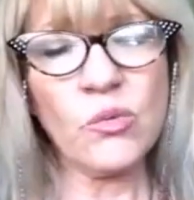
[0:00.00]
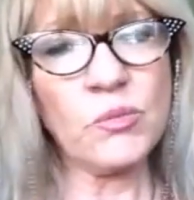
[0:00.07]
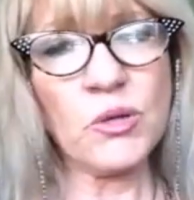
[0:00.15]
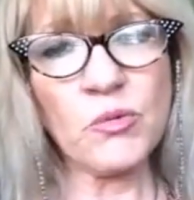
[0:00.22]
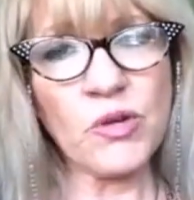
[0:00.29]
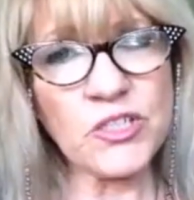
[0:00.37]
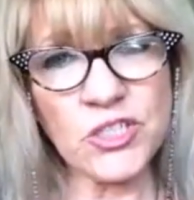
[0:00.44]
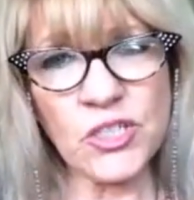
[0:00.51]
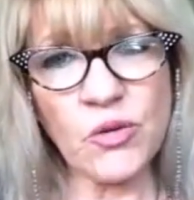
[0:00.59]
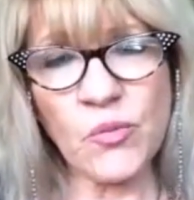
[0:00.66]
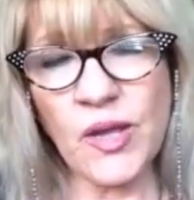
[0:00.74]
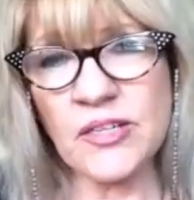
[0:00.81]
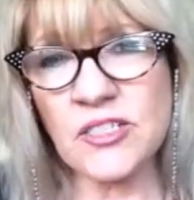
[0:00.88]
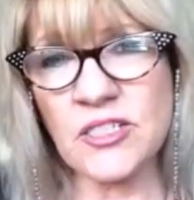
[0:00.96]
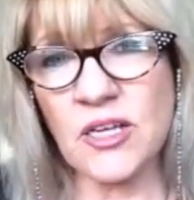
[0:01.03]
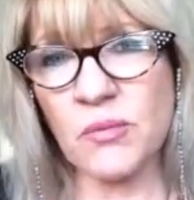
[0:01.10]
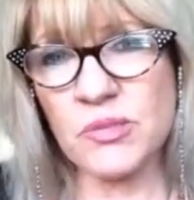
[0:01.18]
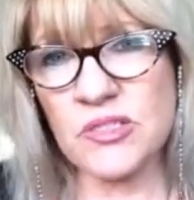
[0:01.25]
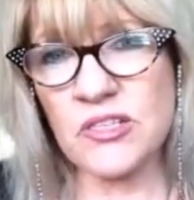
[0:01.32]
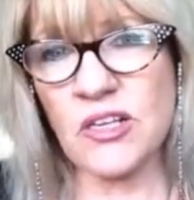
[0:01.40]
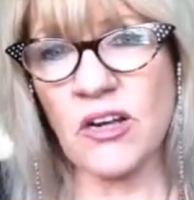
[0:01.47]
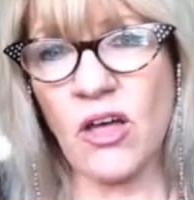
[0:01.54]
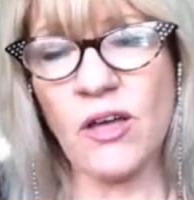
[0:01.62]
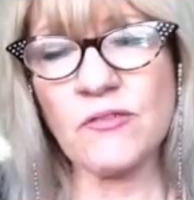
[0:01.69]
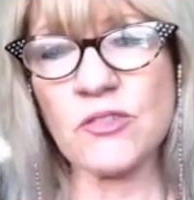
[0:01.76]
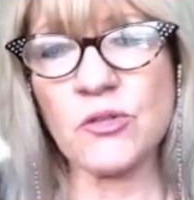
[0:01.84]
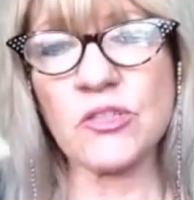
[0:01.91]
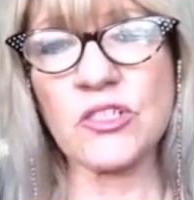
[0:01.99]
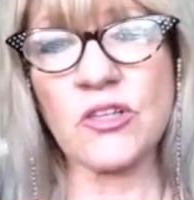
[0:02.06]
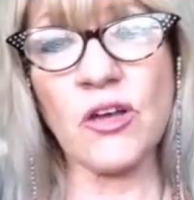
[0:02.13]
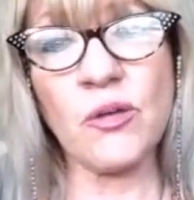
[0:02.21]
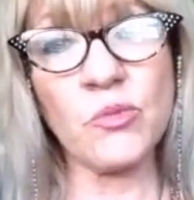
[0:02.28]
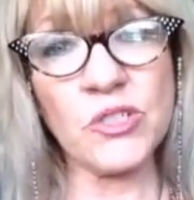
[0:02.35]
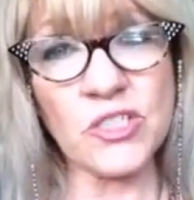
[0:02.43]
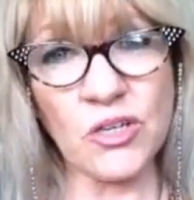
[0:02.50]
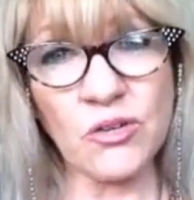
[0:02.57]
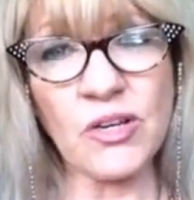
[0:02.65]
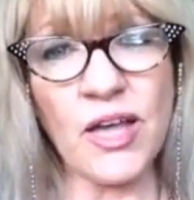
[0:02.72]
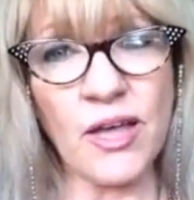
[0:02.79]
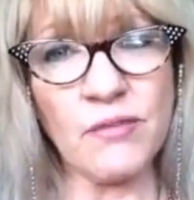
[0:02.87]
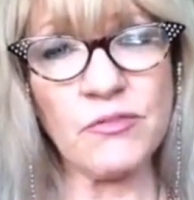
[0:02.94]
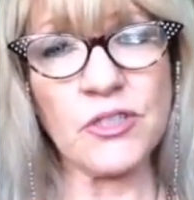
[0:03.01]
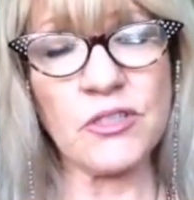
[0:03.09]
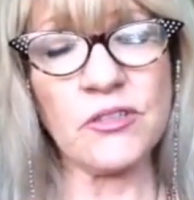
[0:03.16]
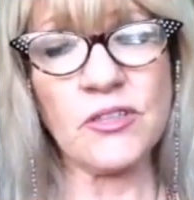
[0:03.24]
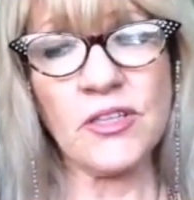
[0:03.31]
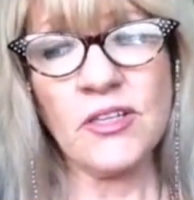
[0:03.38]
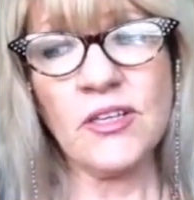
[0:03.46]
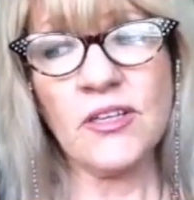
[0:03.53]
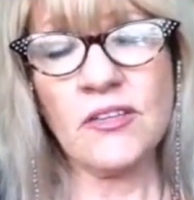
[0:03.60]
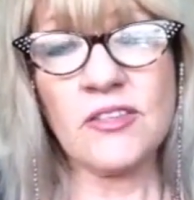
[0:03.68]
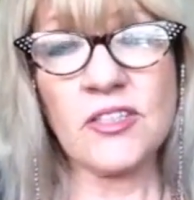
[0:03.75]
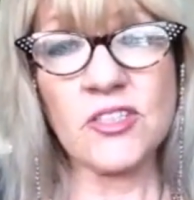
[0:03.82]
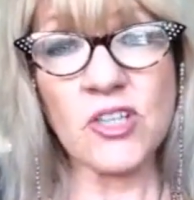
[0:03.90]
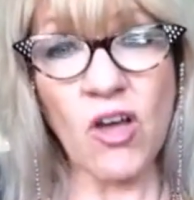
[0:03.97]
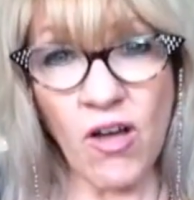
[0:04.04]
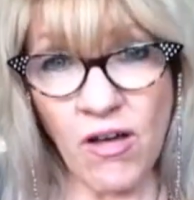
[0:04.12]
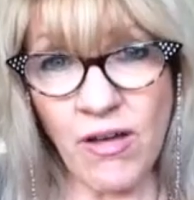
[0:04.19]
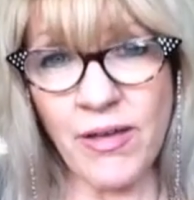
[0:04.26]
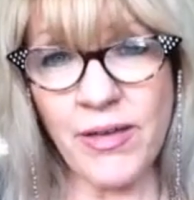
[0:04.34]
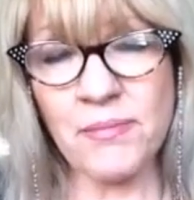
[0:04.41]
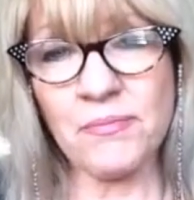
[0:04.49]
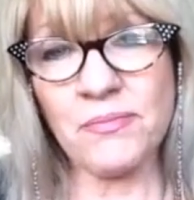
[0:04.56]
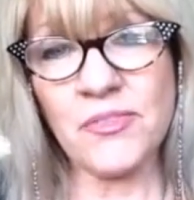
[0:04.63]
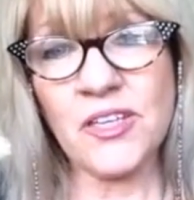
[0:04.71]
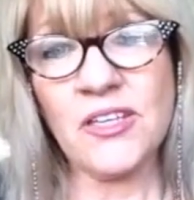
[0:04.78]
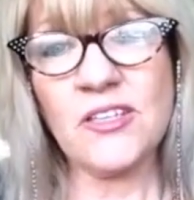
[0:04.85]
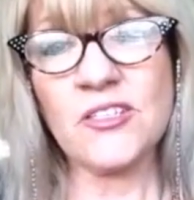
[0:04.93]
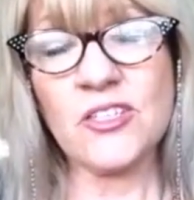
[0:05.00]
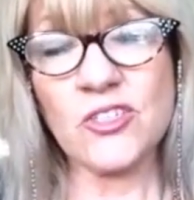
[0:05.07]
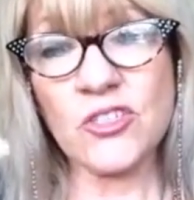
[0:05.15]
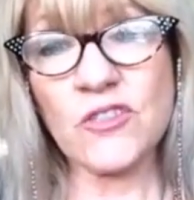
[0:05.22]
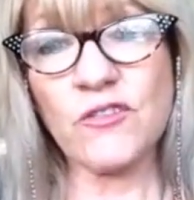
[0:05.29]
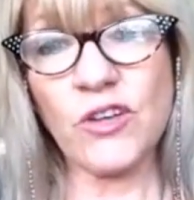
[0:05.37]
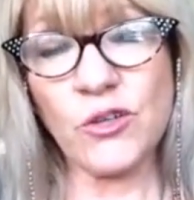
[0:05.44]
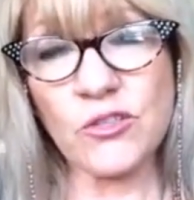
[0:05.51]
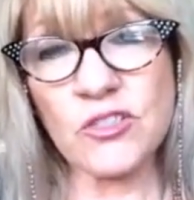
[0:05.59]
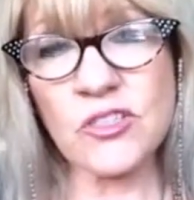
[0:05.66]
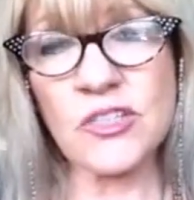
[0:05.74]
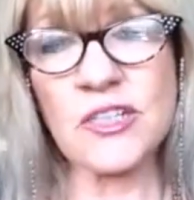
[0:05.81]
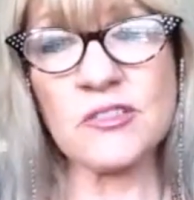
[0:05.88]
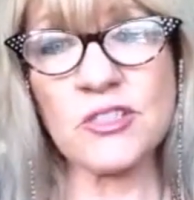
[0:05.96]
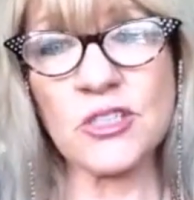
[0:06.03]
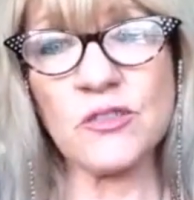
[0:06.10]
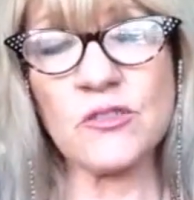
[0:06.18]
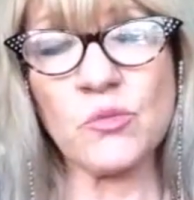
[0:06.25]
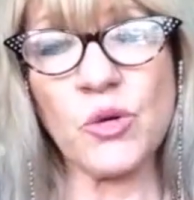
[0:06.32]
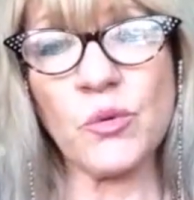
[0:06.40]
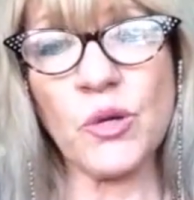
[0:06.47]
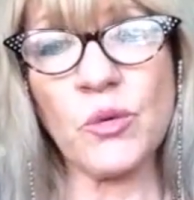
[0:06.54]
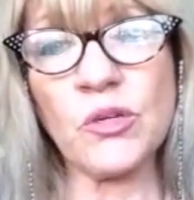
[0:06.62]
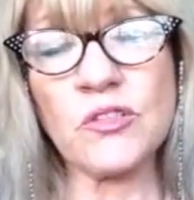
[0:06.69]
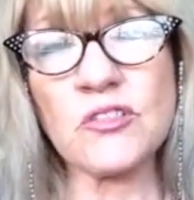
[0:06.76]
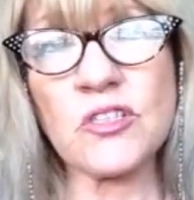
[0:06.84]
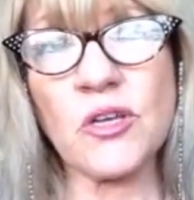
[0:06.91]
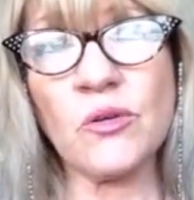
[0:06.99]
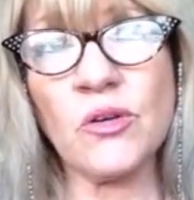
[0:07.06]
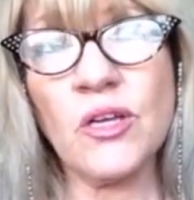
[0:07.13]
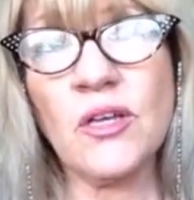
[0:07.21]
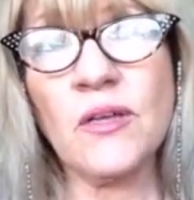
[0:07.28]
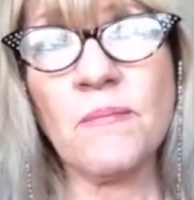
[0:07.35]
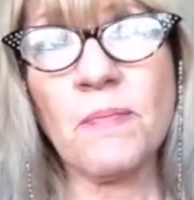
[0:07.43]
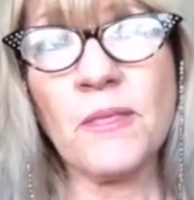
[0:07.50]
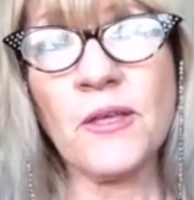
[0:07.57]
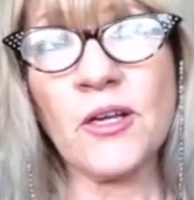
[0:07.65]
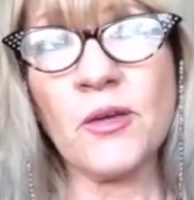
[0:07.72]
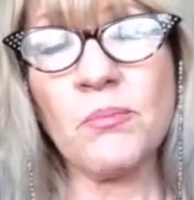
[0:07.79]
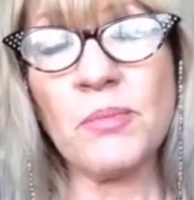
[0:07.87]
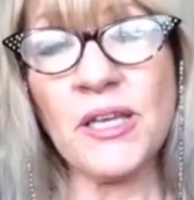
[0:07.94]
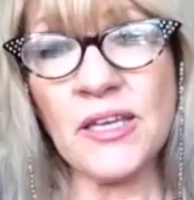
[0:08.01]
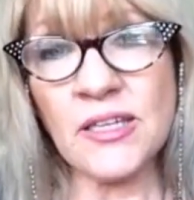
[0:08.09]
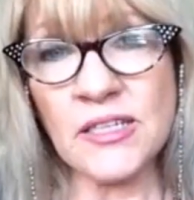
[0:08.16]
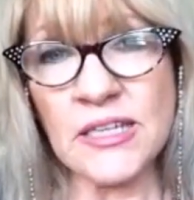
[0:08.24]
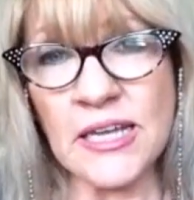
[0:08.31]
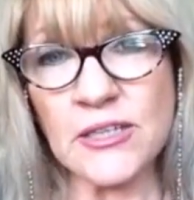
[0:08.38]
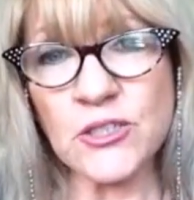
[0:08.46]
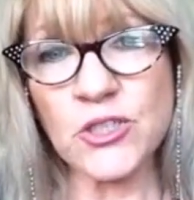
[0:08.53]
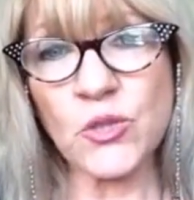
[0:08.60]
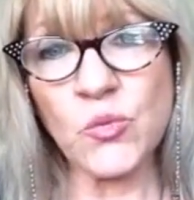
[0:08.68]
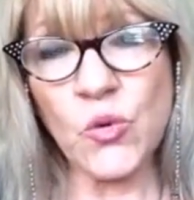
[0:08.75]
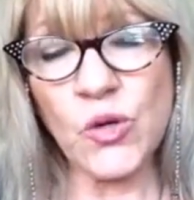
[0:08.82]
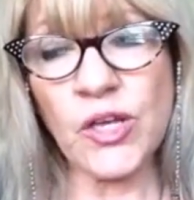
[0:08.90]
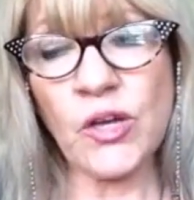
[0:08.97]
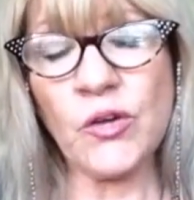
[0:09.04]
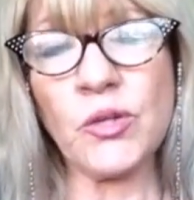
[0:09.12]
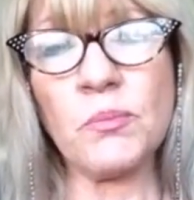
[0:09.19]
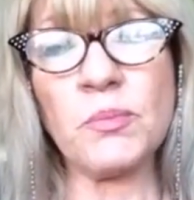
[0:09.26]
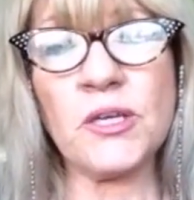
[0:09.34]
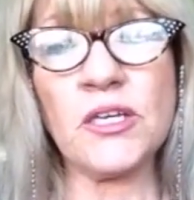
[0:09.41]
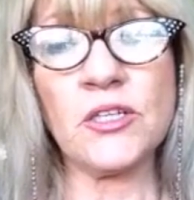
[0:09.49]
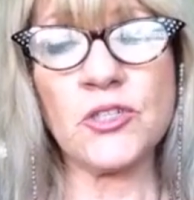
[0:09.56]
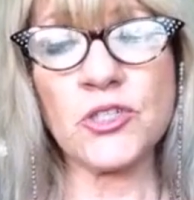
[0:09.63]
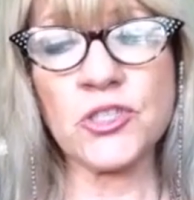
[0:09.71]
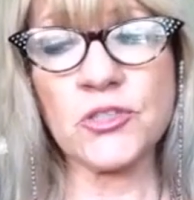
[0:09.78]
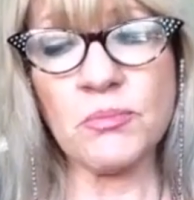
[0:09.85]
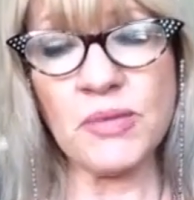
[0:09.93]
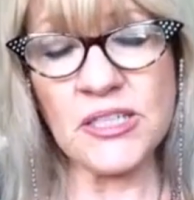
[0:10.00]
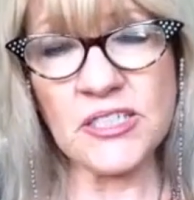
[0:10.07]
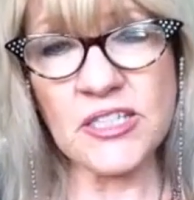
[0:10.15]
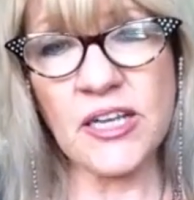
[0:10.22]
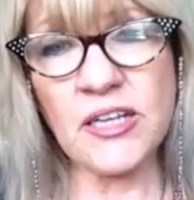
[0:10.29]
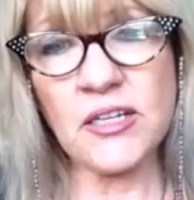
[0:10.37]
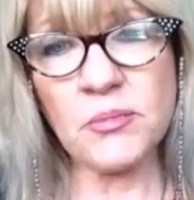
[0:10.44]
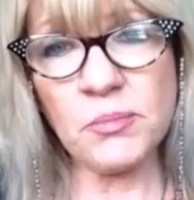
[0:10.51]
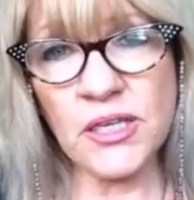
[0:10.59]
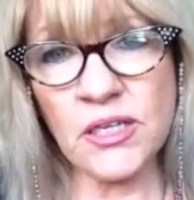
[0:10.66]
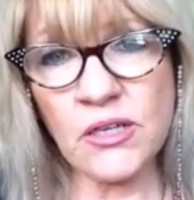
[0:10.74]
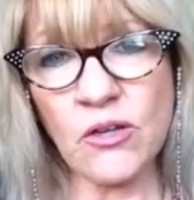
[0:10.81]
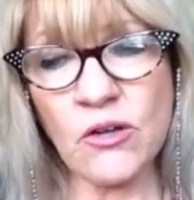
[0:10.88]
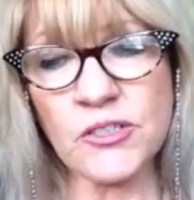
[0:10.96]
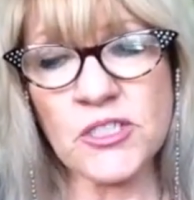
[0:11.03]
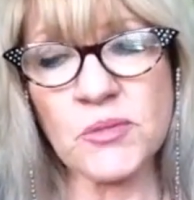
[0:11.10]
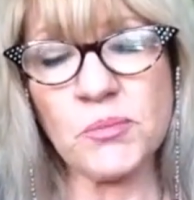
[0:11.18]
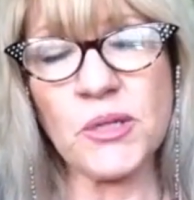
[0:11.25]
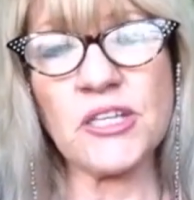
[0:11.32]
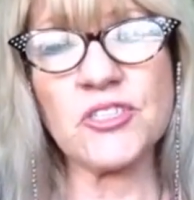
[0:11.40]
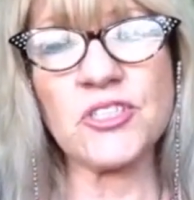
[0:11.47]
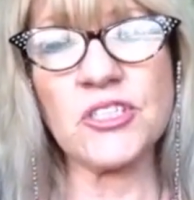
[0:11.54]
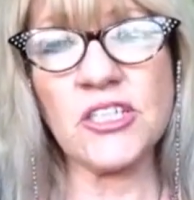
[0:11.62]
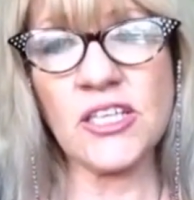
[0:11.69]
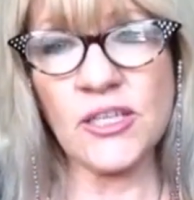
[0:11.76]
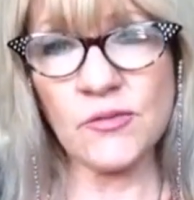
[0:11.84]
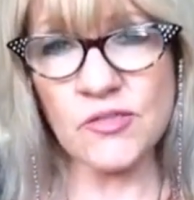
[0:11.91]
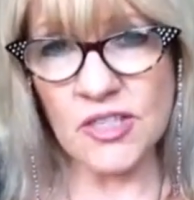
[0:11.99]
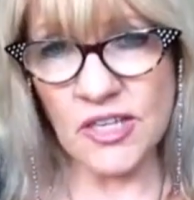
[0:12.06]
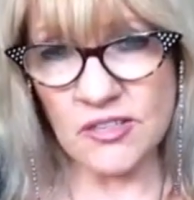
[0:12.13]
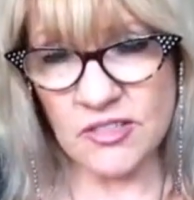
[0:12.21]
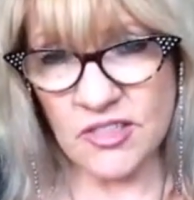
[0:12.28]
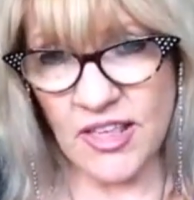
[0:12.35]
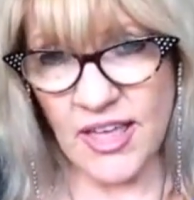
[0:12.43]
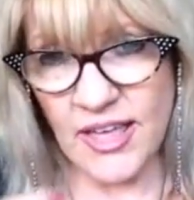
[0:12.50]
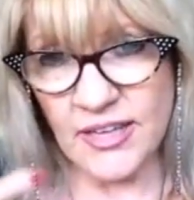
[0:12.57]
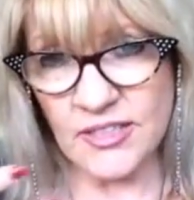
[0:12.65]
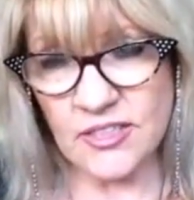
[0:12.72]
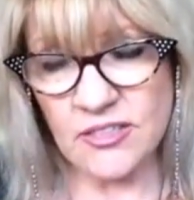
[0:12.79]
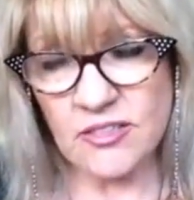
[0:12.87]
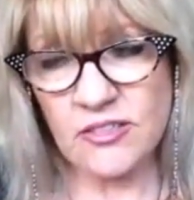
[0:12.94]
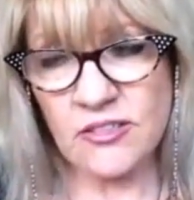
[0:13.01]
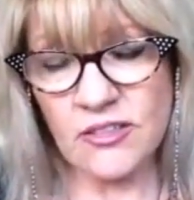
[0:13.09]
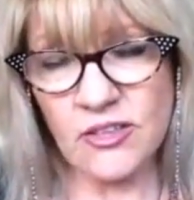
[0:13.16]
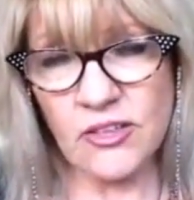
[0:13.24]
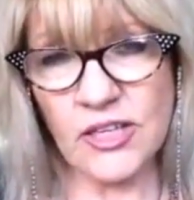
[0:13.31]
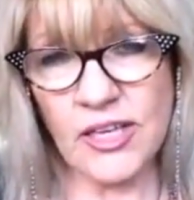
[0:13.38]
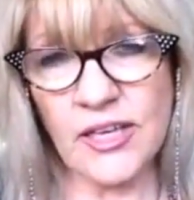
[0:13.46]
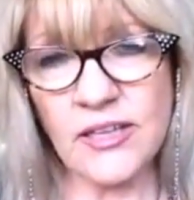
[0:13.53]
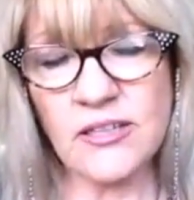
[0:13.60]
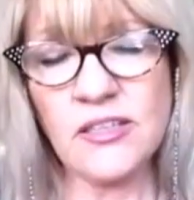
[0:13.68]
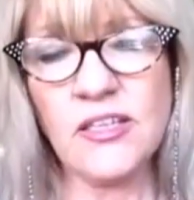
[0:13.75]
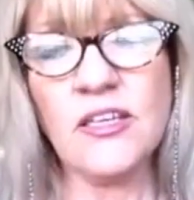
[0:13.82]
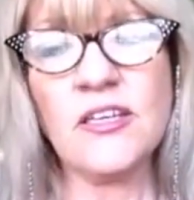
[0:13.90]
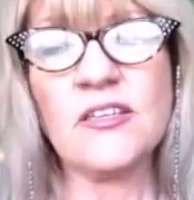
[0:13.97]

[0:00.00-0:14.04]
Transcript: When we're rushing around in our busy lives all the time, we don't have the time to just focus on ourselves and what we want. So, you know, being in nature, walking on the beach, meditating, being in contemplation gives us that, okay?